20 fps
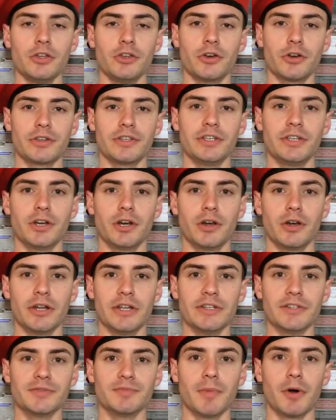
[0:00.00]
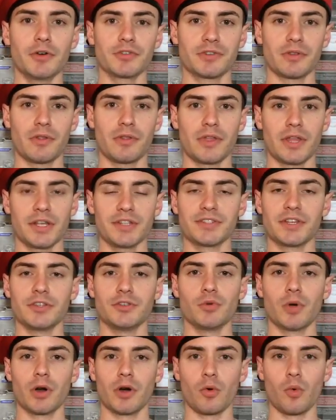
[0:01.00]
Your gear is most of the things that
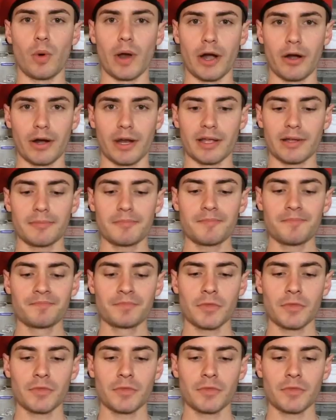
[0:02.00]
you are wearing,